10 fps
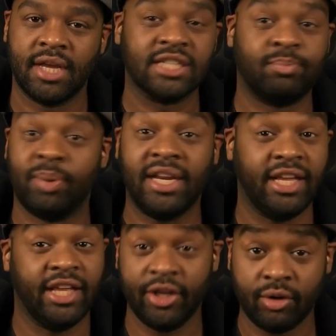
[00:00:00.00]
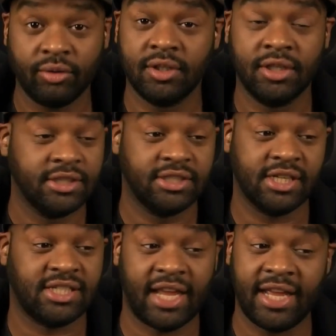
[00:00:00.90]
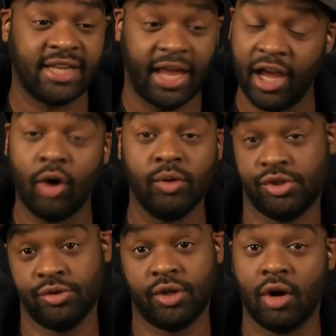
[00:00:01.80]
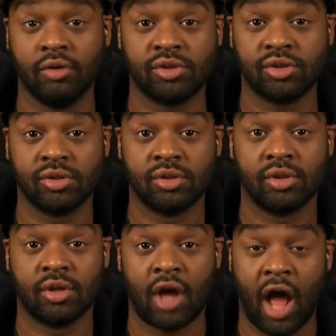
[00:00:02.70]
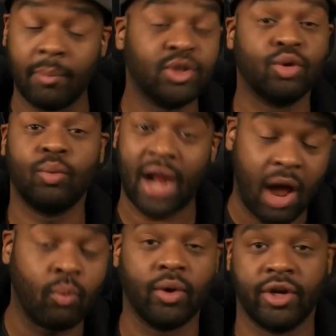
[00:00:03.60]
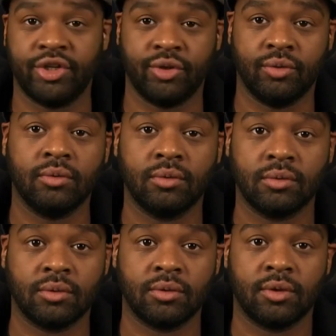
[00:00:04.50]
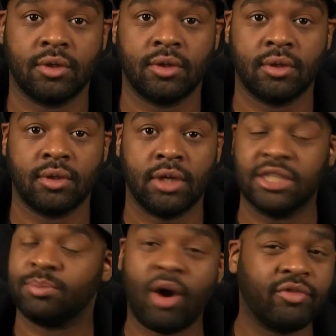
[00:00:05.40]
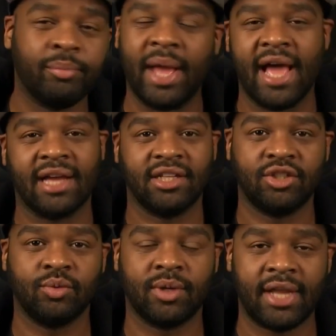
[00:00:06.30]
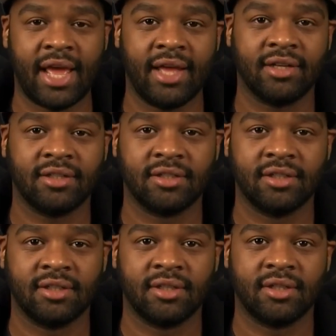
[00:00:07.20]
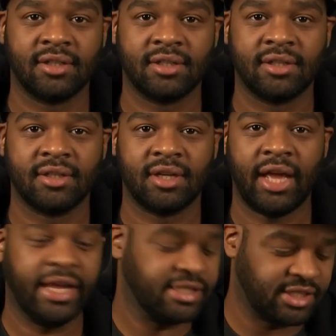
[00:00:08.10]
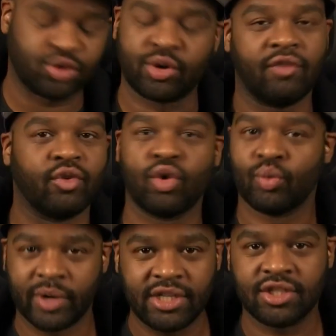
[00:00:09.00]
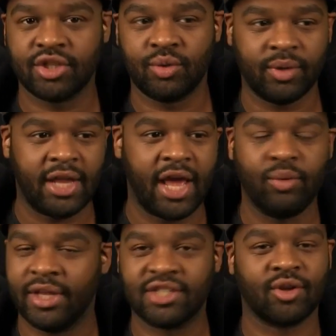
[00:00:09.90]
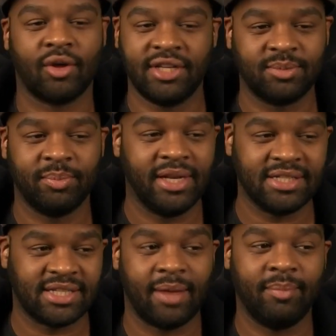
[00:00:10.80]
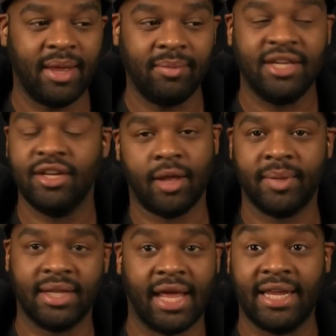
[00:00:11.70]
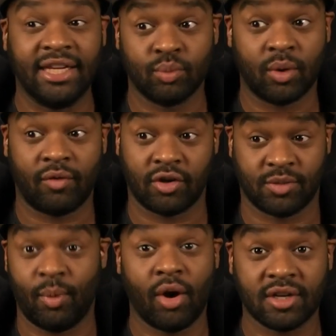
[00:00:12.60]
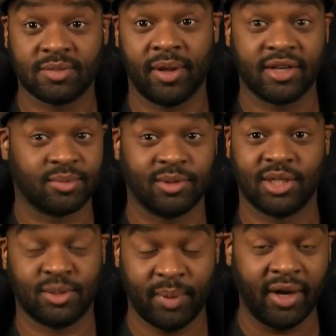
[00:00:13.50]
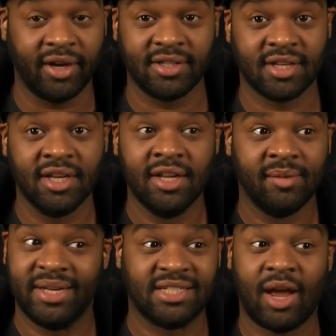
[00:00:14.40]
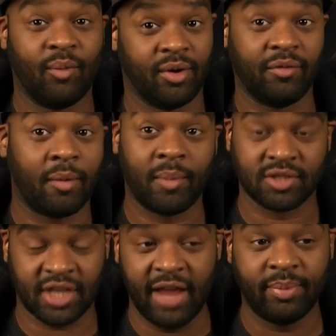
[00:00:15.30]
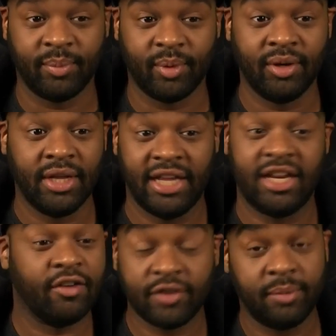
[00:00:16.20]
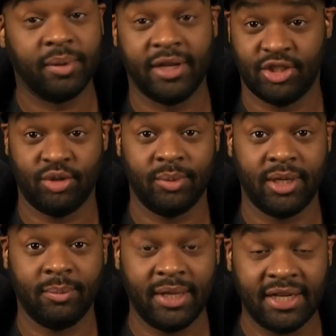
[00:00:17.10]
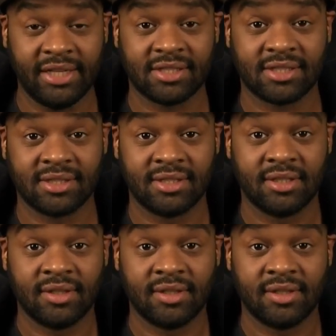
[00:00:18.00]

Is Buddy Hield just saying to hell with you, coach? I'm gonna do what I want to do? Is Marvin Bagley doing that? Is Trevor Ariza doing that, who gets all these minutes that maybe he's one of our smartest players, most experienced, but he's not one of our most capable. He definitely plays too many minutes.